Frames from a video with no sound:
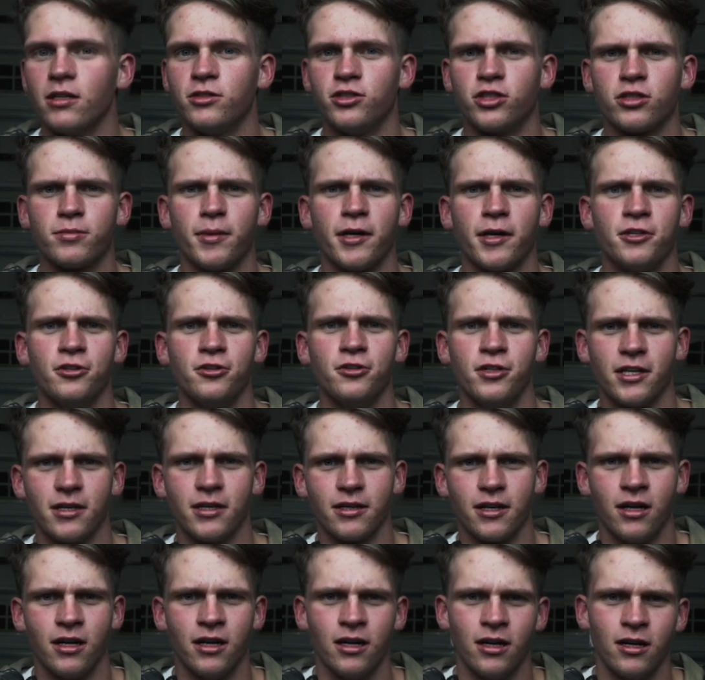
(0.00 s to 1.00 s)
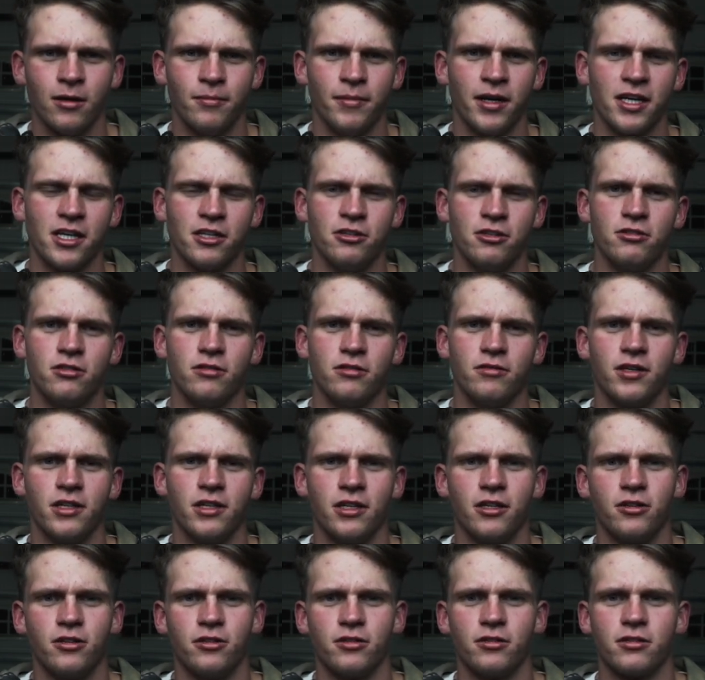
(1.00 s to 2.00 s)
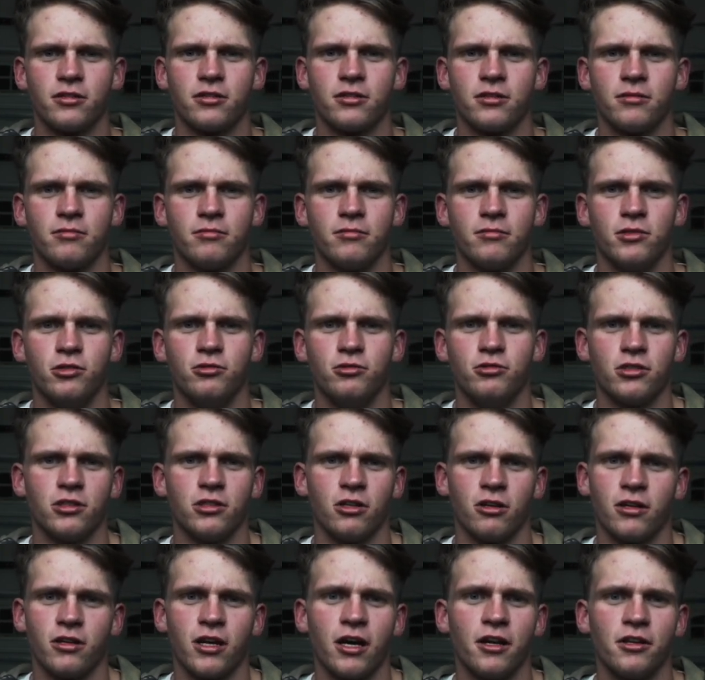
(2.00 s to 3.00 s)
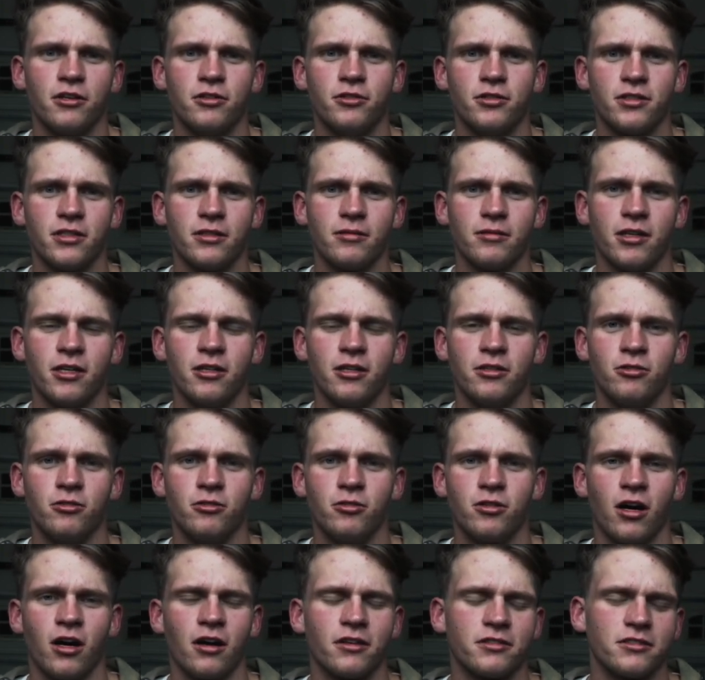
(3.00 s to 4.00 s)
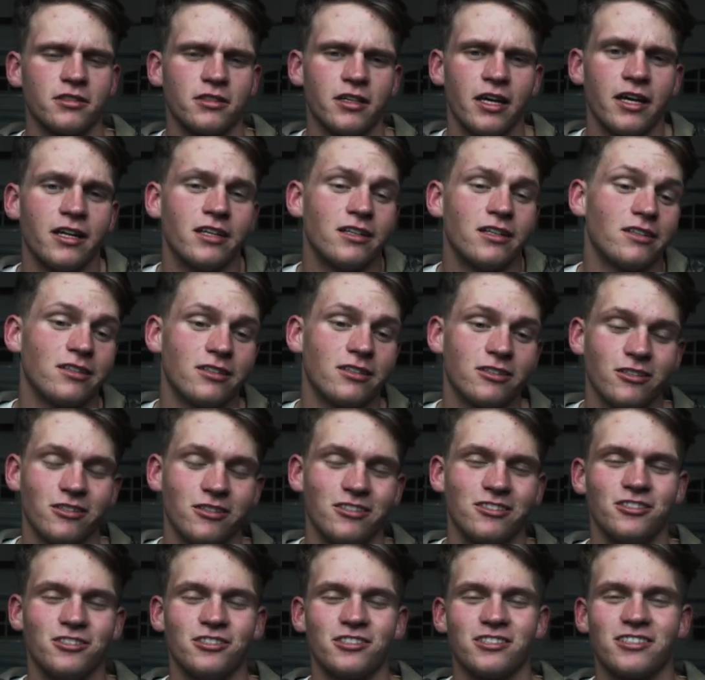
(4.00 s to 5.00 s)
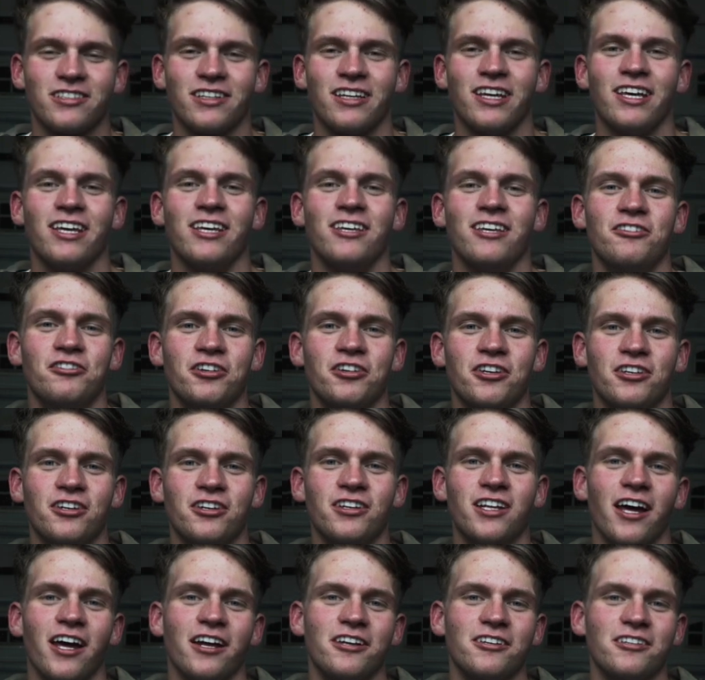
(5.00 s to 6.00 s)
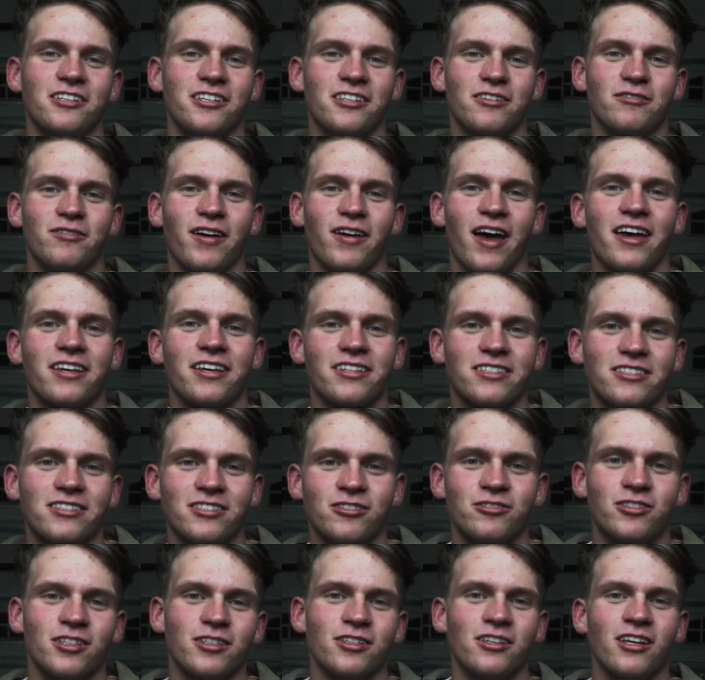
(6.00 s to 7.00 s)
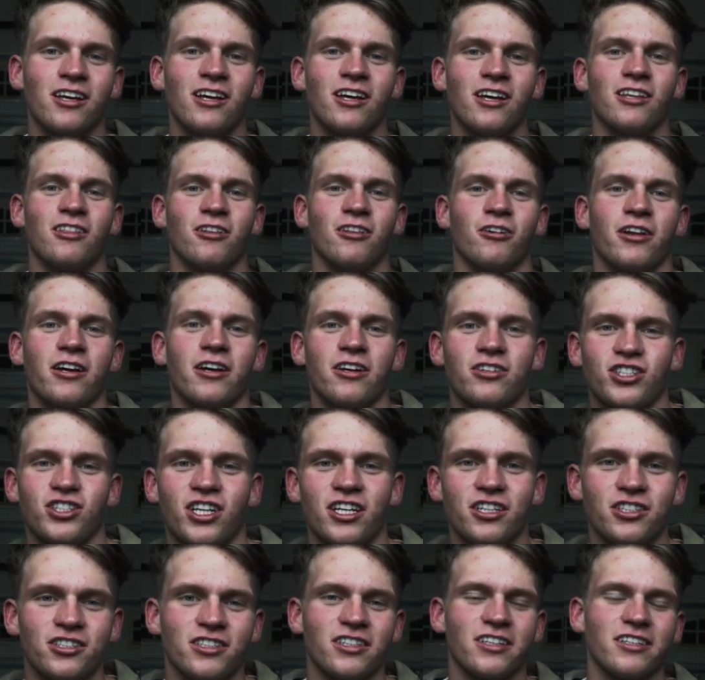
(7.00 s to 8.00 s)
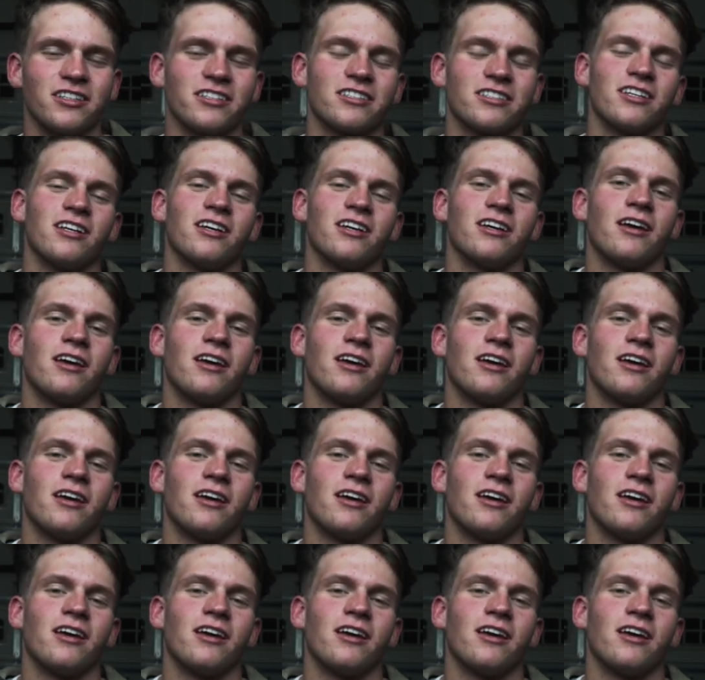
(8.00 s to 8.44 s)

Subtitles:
just by doing it. Making YouTube videos, you just learn how to use it, and you constantly edit. So you get good at it, you get fast, and you can learn how to change things.